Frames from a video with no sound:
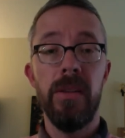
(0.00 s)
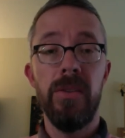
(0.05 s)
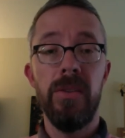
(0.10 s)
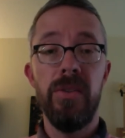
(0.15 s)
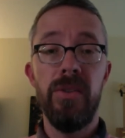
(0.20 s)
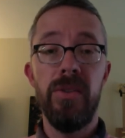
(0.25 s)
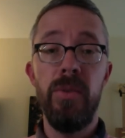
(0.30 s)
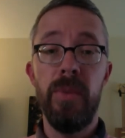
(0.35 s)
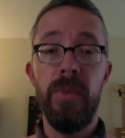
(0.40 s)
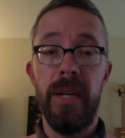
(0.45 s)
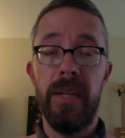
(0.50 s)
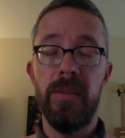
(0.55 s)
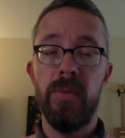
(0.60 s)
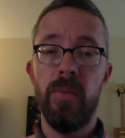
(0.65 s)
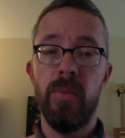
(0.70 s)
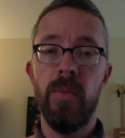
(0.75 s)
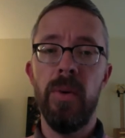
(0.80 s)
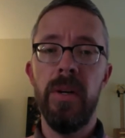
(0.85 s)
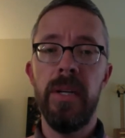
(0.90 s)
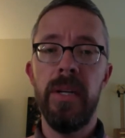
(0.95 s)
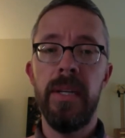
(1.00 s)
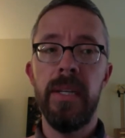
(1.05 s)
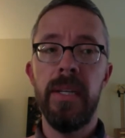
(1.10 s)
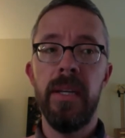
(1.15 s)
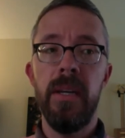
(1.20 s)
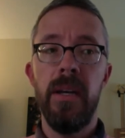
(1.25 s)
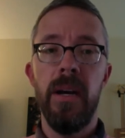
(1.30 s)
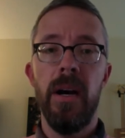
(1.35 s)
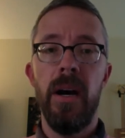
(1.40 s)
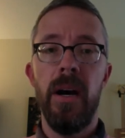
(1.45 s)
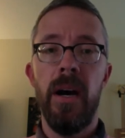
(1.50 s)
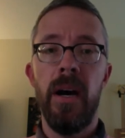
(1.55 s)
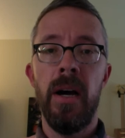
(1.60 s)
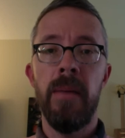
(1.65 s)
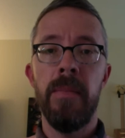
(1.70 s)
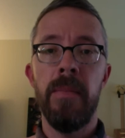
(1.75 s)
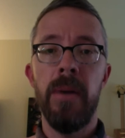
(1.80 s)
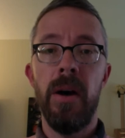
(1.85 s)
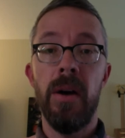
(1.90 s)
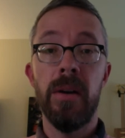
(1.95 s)
two ways. One,
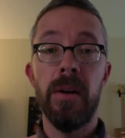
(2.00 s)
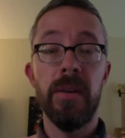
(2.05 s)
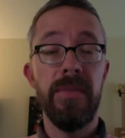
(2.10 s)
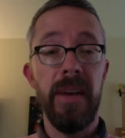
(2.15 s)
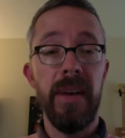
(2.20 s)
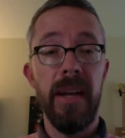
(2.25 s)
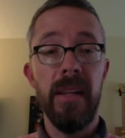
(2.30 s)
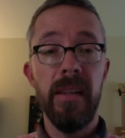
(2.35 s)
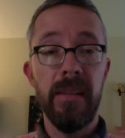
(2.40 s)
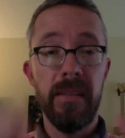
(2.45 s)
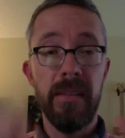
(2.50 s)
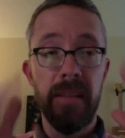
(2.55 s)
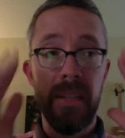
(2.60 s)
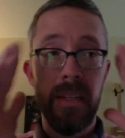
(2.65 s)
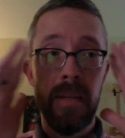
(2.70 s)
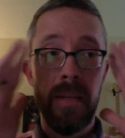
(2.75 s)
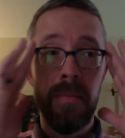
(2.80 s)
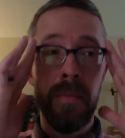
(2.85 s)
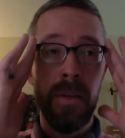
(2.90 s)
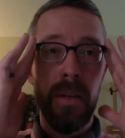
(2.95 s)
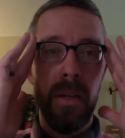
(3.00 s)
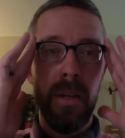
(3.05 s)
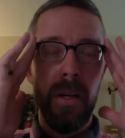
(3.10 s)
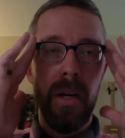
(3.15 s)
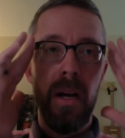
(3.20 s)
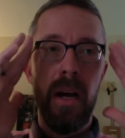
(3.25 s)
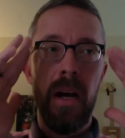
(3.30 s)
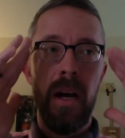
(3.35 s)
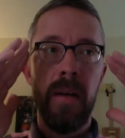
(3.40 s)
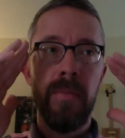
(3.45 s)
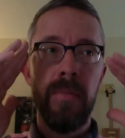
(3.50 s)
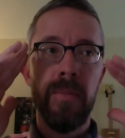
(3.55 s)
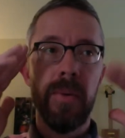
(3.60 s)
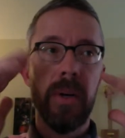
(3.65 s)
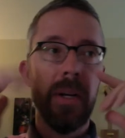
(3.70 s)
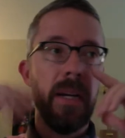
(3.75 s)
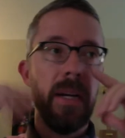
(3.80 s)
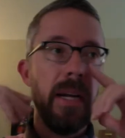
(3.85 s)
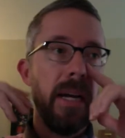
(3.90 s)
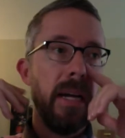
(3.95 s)
um, on our final exam, um, we're
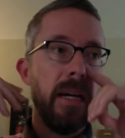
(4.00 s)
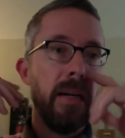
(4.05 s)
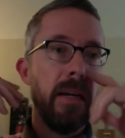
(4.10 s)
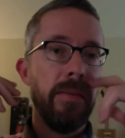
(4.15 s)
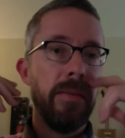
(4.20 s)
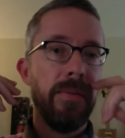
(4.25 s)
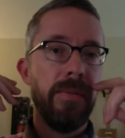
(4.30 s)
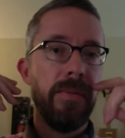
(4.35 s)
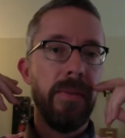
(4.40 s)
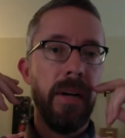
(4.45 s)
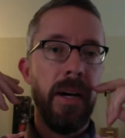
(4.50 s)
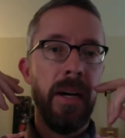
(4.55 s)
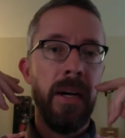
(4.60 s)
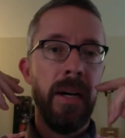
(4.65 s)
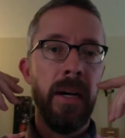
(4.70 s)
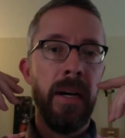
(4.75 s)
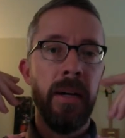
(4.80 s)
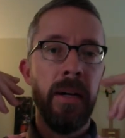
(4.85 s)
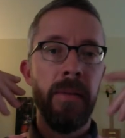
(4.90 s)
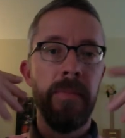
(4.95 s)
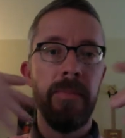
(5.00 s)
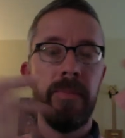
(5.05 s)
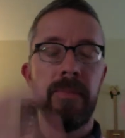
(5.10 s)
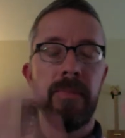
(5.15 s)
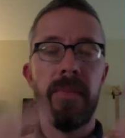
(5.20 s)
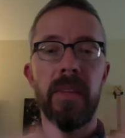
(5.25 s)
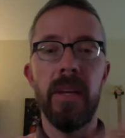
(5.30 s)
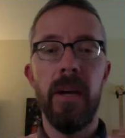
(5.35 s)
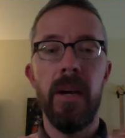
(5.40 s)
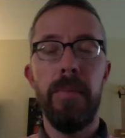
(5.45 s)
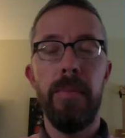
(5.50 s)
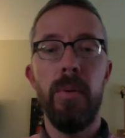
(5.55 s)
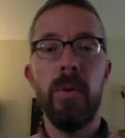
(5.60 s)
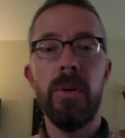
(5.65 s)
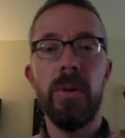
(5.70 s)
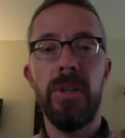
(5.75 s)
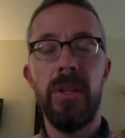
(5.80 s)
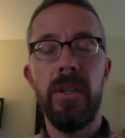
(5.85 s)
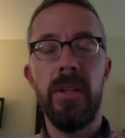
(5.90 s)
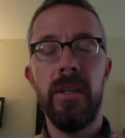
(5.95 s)
going to have uh, a
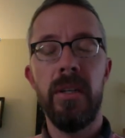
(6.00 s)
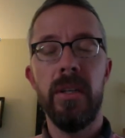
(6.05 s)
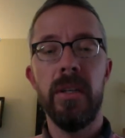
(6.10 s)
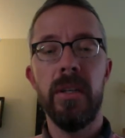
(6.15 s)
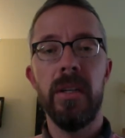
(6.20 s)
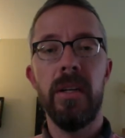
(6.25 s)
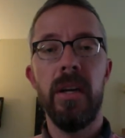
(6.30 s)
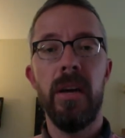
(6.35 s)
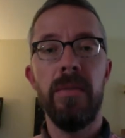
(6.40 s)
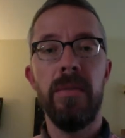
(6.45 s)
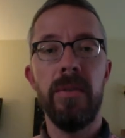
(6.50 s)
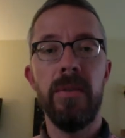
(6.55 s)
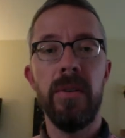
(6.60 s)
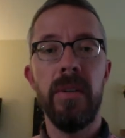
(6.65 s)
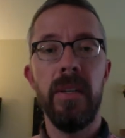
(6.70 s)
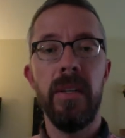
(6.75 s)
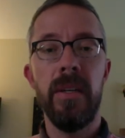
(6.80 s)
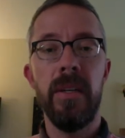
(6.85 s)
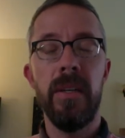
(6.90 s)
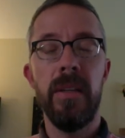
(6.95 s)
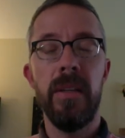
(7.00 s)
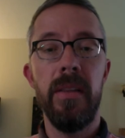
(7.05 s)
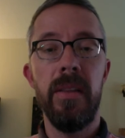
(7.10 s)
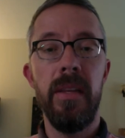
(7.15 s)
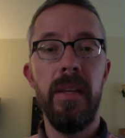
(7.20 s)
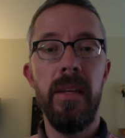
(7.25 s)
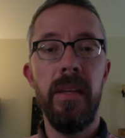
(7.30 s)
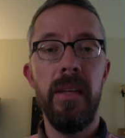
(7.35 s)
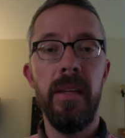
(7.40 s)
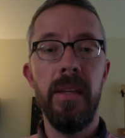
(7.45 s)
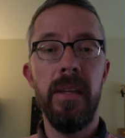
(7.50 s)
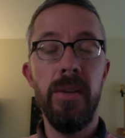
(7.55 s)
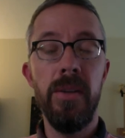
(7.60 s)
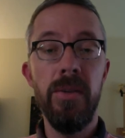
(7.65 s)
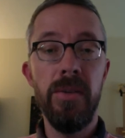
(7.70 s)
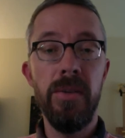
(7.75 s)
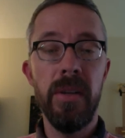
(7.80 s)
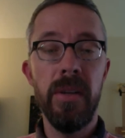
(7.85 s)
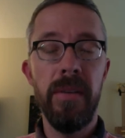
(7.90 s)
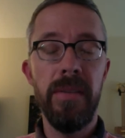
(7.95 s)
portion covering the new
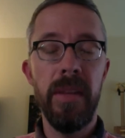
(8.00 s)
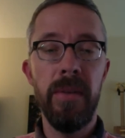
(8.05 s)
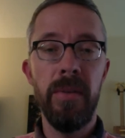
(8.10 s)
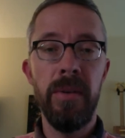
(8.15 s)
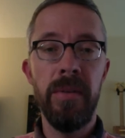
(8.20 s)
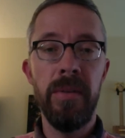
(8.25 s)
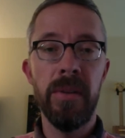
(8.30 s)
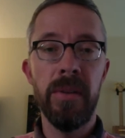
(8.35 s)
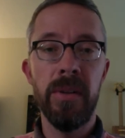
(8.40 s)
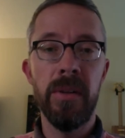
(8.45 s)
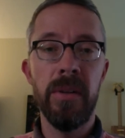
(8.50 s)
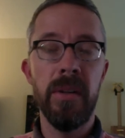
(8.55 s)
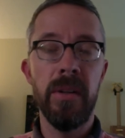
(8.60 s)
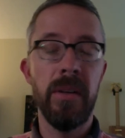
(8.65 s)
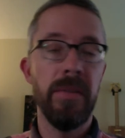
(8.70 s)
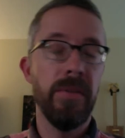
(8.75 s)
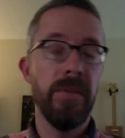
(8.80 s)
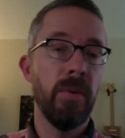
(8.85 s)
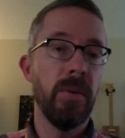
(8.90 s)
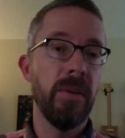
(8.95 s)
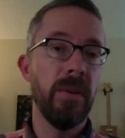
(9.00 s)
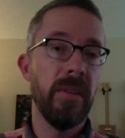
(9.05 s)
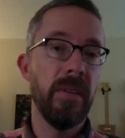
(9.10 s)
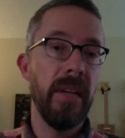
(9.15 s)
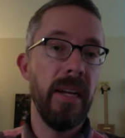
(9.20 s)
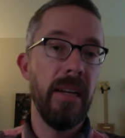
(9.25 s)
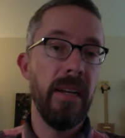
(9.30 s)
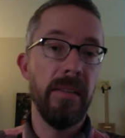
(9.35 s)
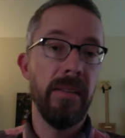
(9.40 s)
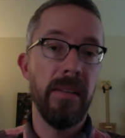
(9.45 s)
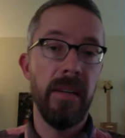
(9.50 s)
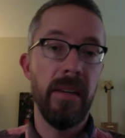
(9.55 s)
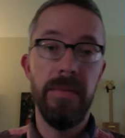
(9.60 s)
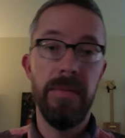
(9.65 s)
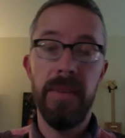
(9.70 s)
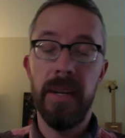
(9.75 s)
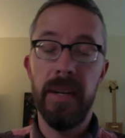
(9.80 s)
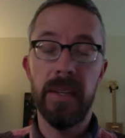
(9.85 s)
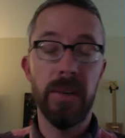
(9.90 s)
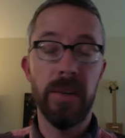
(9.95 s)
stuff that we've learned, and of course, that doesn't
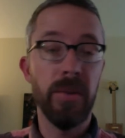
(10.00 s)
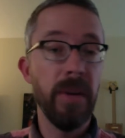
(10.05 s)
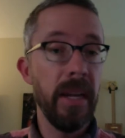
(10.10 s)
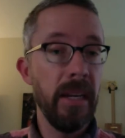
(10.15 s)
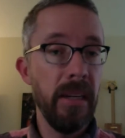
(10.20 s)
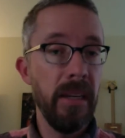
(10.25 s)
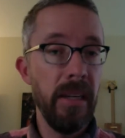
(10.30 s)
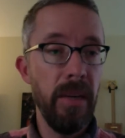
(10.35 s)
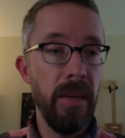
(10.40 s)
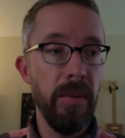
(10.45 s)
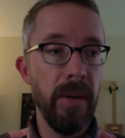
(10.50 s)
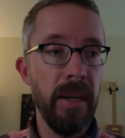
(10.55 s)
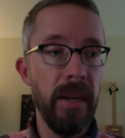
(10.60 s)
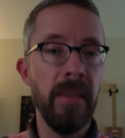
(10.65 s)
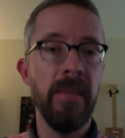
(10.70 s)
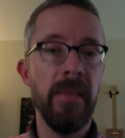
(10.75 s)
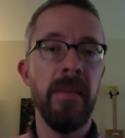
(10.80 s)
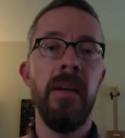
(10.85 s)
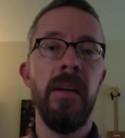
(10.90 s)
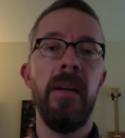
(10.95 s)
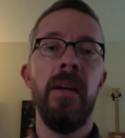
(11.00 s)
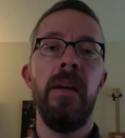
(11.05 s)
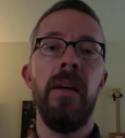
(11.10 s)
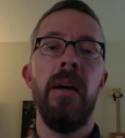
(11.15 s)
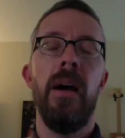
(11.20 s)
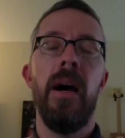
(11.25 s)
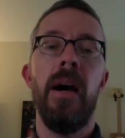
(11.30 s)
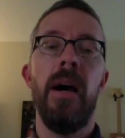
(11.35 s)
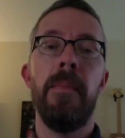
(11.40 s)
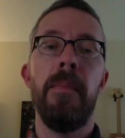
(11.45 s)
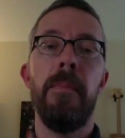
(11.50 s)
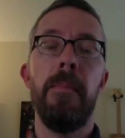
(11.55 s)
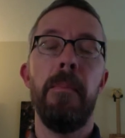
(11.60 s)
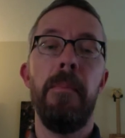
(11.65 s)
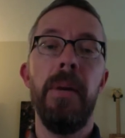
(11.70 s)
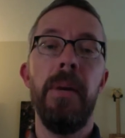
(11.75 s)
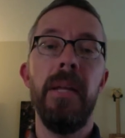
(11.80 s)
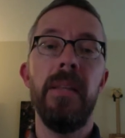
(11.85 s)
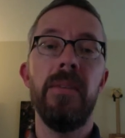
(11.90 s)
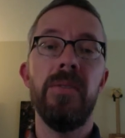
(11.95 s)
affect the grade in any ways. Um,
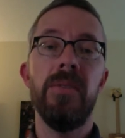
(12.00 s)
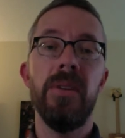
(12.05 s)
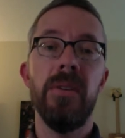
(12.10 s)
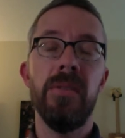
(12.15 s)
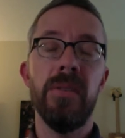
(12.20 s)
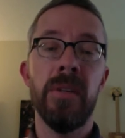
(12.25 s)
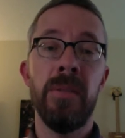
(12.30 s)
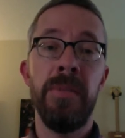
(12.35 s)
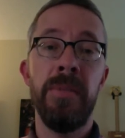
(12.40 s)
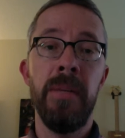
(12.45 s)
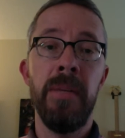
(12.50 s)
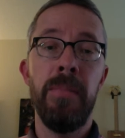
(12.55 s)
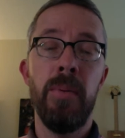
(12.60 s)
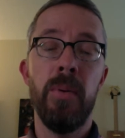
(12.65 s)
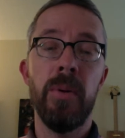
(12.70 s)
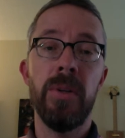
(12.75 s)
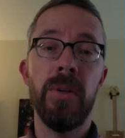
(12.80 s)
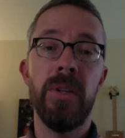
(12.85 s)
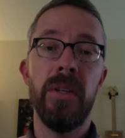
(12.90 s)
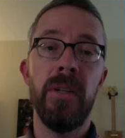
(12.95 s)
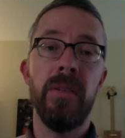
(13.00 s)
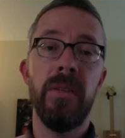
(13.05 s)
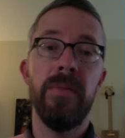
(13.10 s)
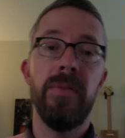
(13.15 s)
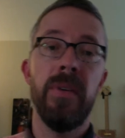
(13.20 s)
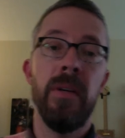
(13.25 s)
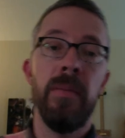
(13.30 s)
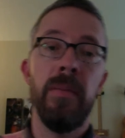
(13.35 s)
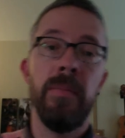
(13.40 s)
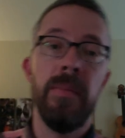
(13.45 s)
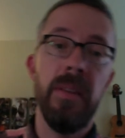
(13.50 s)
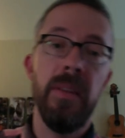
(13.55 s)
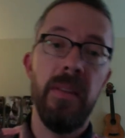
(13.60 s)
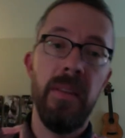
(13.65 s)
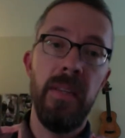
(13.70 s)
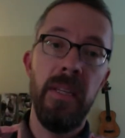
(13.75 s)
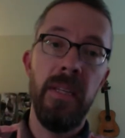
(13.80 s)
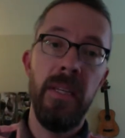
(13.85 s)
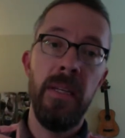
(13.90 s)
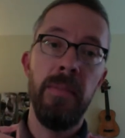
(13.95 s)
but there's also going to be a portion from
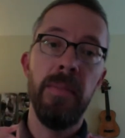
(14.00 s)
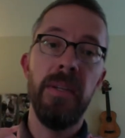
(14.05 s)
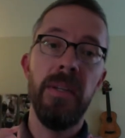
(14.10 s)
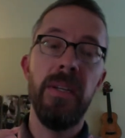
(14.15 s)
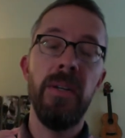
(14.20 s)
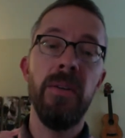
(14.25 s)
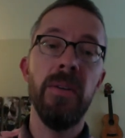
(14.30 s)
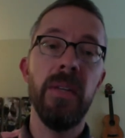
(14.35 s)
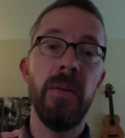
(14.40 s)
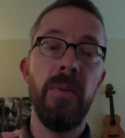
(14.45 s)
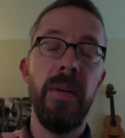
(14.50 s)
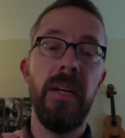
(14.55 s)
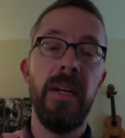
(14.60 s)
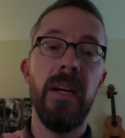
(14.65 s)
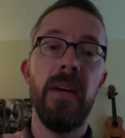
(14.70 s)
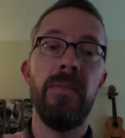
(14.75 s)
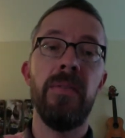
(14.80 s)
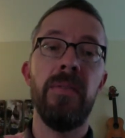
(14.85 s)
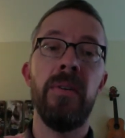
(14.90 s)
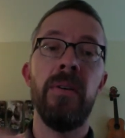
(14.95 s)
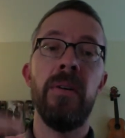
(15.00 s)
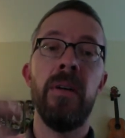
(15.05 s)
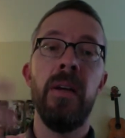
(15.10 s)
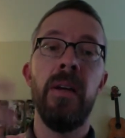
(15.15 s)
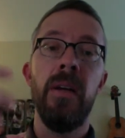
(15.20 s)
the material that we covered